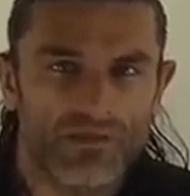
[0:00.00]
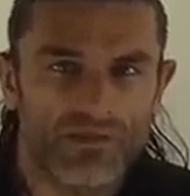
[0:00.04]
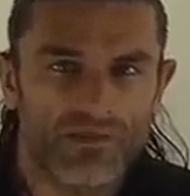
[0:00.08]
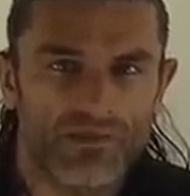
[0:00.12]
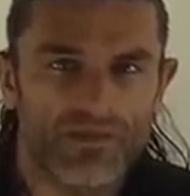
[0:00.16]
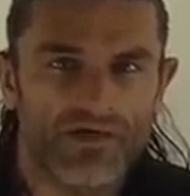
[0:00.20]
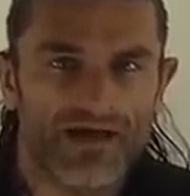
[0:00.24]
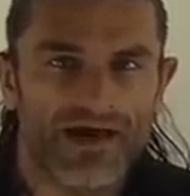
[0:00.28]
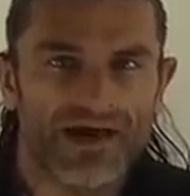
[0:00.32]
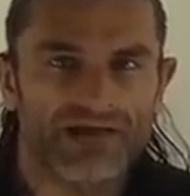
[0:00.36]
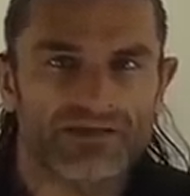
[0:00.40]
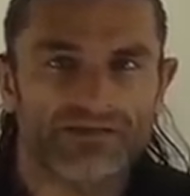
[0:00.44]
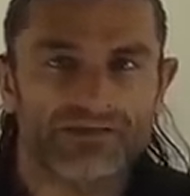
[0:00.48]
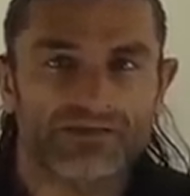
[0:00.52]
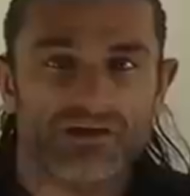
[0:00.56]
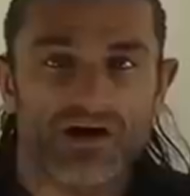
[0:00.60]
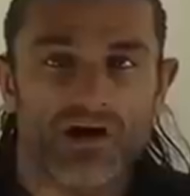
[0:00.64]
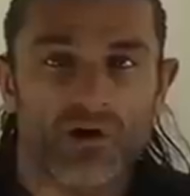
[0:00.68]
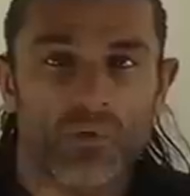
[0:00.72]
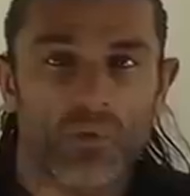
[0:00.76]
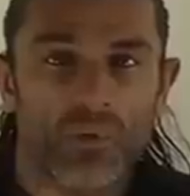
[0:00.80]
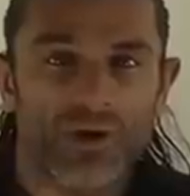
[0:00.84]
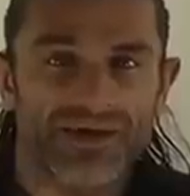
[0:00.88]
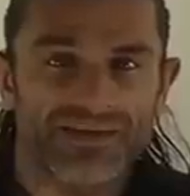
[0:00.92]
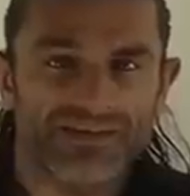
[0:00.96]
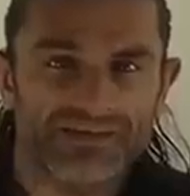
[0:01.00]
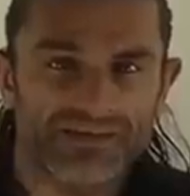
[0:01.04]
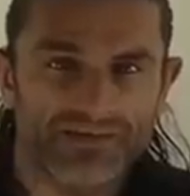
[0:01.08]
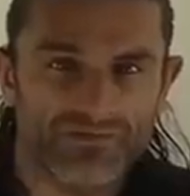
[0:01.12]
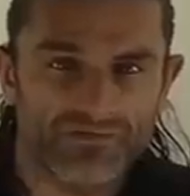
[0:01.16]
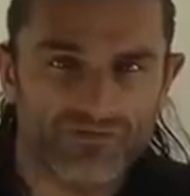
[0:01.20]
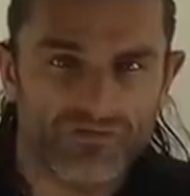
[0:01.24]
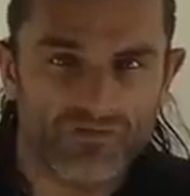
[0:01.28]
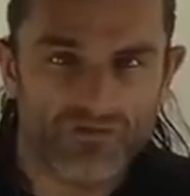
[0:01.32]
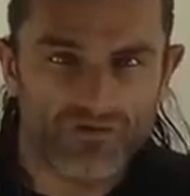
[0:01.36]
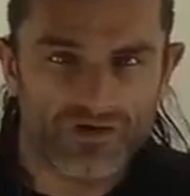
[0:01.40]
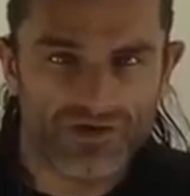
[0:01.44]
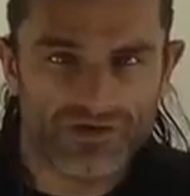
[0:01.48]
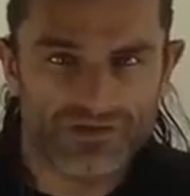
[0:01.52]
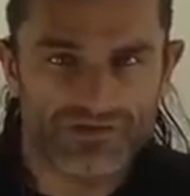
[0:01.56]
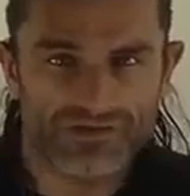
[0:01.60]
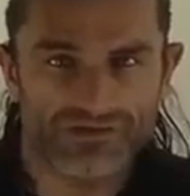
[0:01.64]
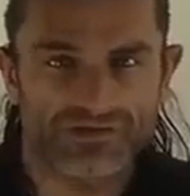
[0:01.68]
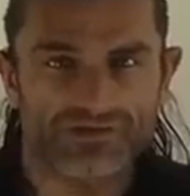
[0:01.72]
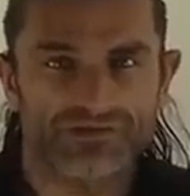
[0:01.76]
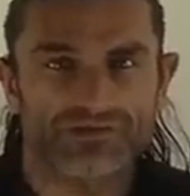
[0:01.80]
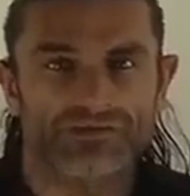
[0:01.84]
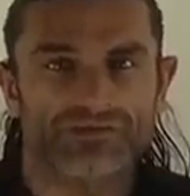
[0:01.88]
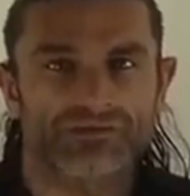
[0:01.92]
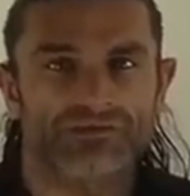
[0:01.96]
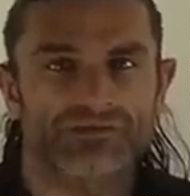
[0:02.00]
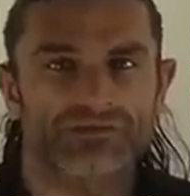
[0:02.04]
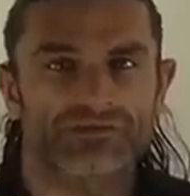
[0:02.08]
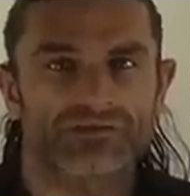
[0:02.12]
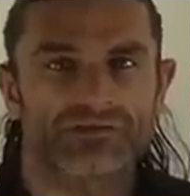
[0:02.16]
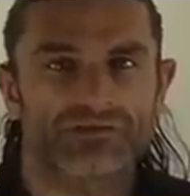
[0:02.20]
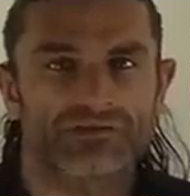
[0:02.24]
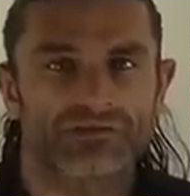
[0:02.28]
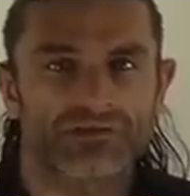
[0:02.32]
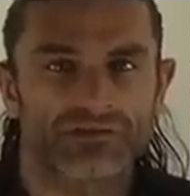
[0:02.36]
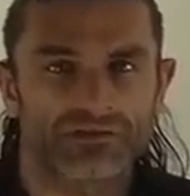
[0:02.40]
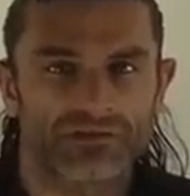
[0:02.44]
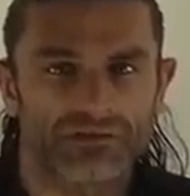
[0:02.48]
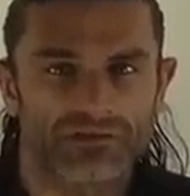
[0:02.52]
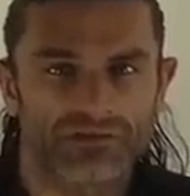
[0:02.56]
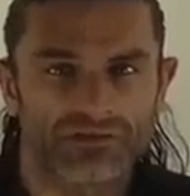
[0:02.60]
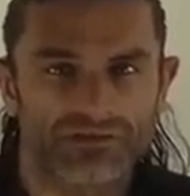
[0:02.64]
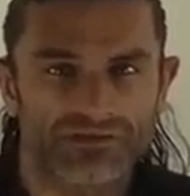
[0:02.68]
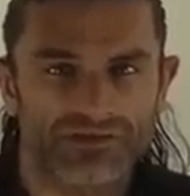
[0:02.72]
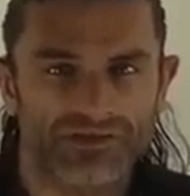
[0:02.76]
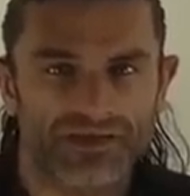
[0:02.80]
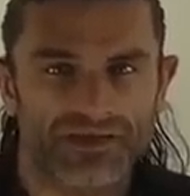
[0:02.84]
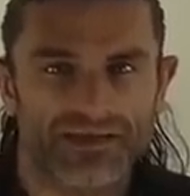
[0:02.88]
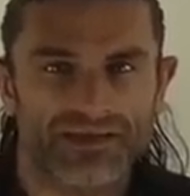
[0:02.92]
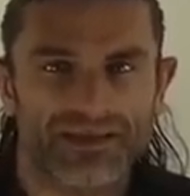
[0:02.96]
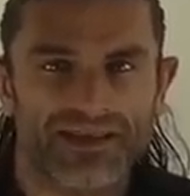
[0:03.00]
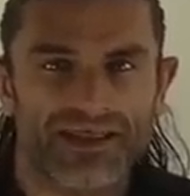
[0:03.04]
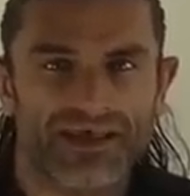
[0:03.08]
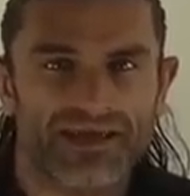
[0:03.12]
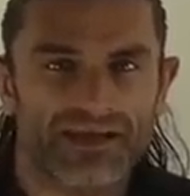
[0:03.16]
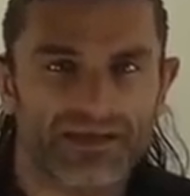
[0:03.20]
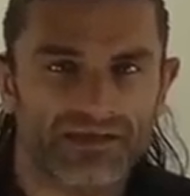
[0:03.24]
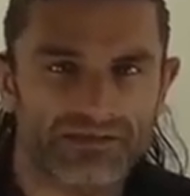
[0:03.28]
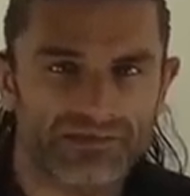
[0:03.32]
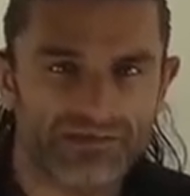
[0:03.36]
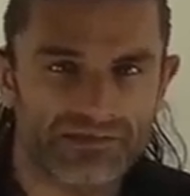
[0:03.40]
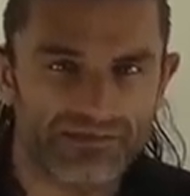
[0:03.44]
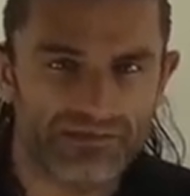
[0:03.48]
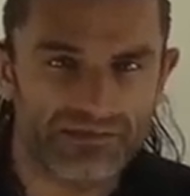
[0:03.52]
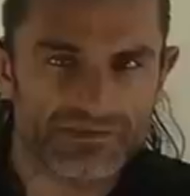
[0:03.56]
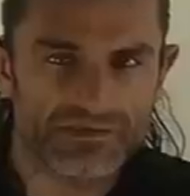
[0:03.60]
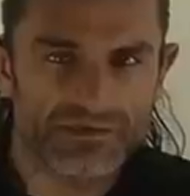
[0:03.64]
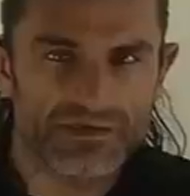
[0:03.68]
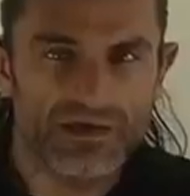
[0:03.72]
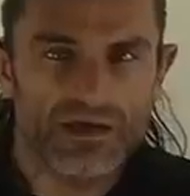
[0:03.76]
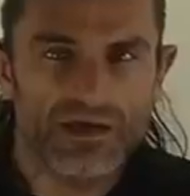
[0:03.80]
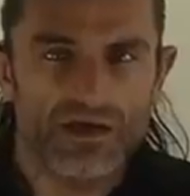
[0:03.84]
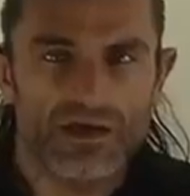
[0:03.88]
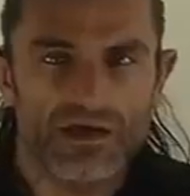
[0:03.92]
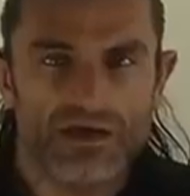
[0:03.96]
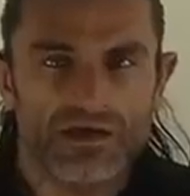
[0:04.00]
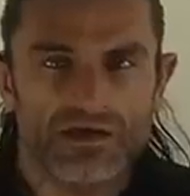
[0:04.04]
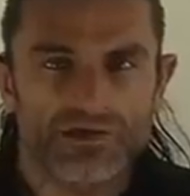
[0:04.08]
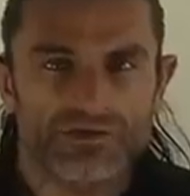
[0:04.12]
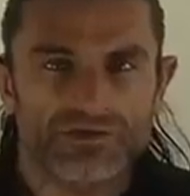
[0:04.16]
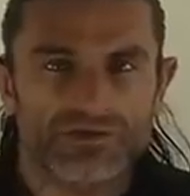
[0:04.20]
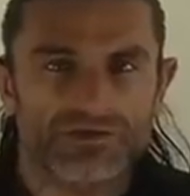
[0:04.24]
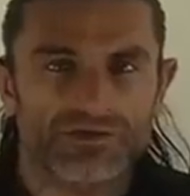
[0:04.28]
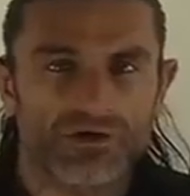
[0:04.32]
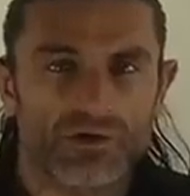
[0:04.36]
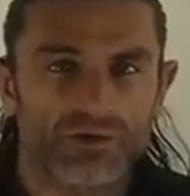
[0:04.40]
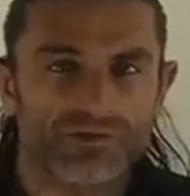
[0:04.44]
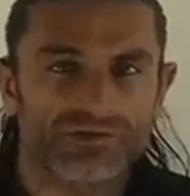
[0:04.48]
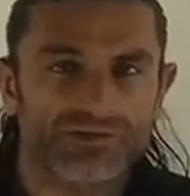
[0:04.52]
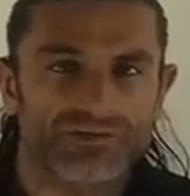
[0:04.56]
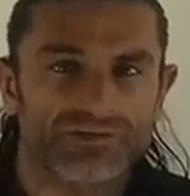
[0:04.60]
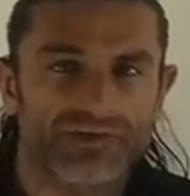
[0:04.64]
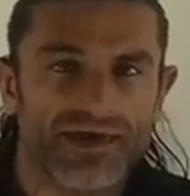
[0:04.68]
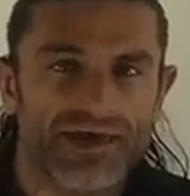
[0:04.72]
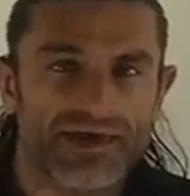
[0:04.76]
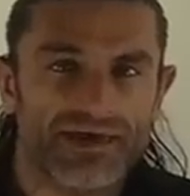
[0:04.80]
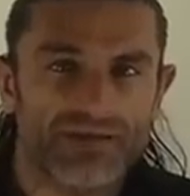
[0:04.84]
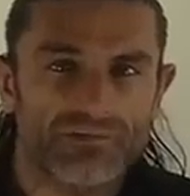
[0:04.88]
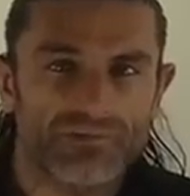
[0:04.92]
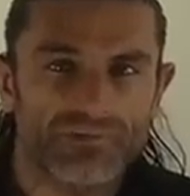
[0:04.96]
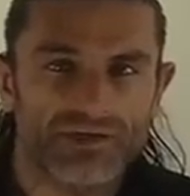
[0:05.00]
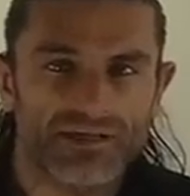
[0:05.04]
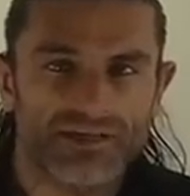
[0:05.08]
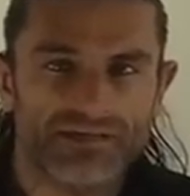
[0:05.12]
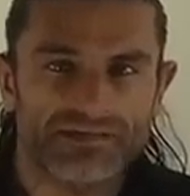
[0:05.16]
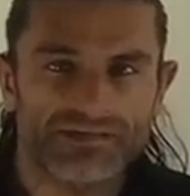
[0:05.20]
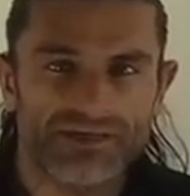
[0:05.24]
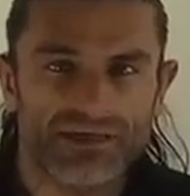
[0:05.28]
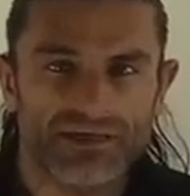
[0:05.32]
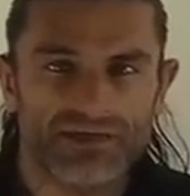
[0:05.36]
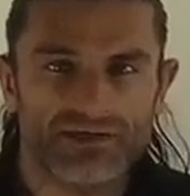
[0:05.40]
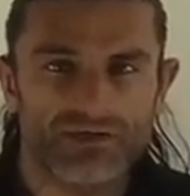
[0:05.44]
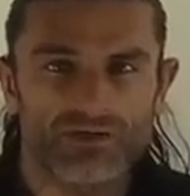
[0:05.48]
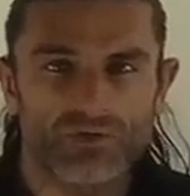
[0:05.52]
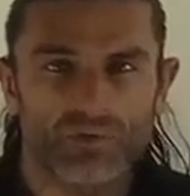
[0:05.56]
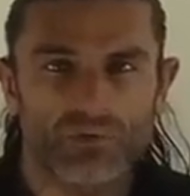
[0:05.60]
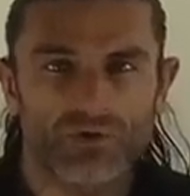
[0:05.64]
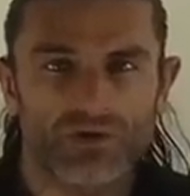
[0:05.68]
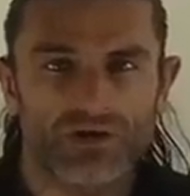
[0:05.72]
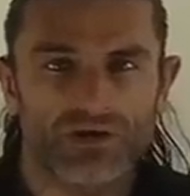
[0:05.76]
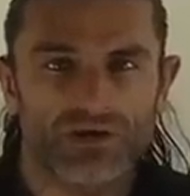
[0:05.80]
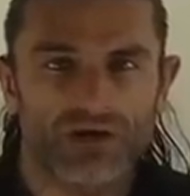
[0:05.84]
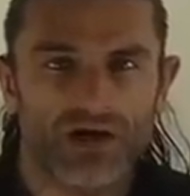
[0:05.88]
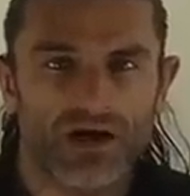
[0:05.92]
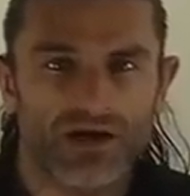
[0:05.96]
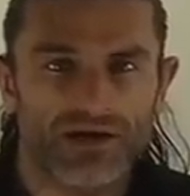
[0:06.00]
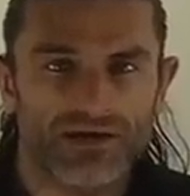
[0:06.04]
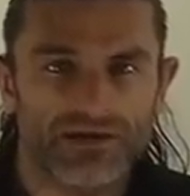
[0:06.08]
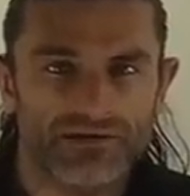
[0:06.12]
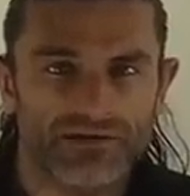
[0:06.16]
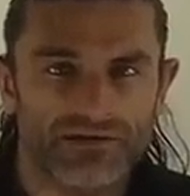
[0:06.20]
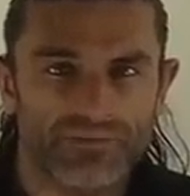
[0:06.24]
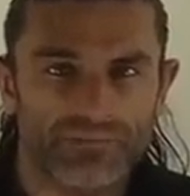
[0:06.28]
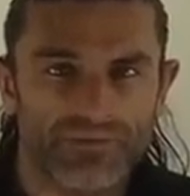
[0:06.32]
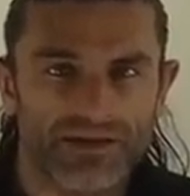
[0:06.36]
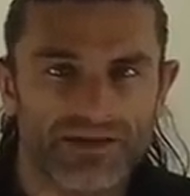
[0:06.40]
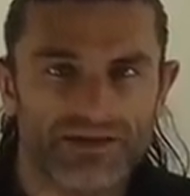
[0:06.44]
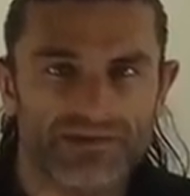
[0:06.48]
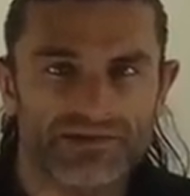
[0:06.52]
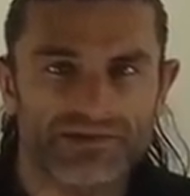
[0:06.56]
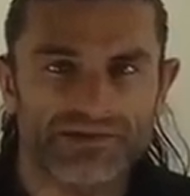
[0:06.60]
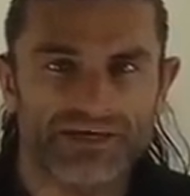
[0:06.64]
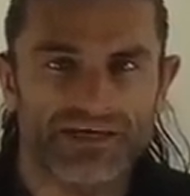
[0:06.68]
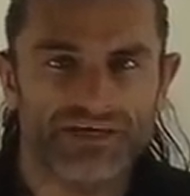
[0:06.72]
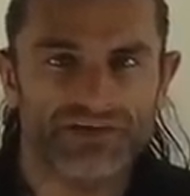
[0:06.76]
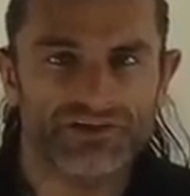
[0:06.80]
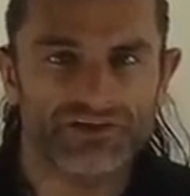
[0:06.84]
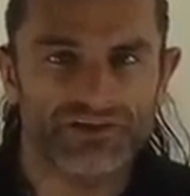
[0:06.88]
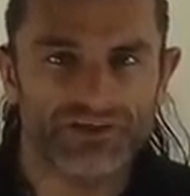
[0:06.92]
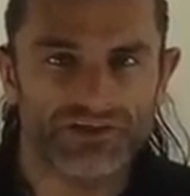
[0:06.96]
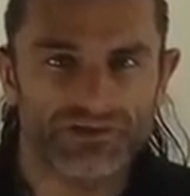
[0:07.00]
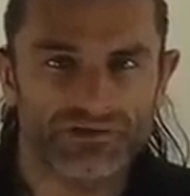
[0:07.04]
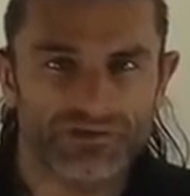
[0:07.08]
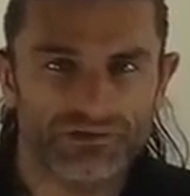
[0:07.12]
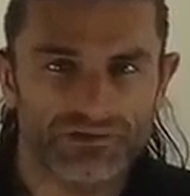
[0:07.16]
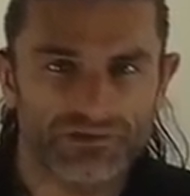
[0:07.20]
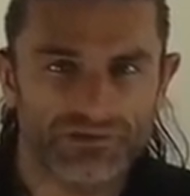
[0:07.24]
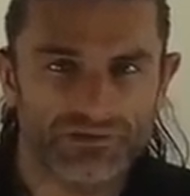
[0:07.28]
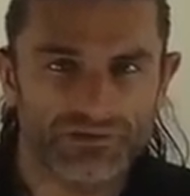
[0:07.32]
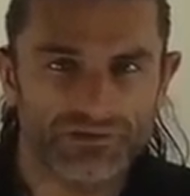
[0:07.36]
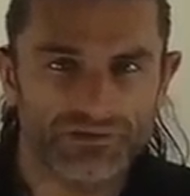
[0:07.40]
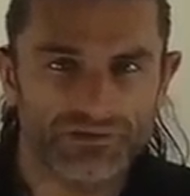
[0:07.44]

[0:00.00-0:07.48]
that are waiting for us to connect. So today I'm going to take you on a guided meditation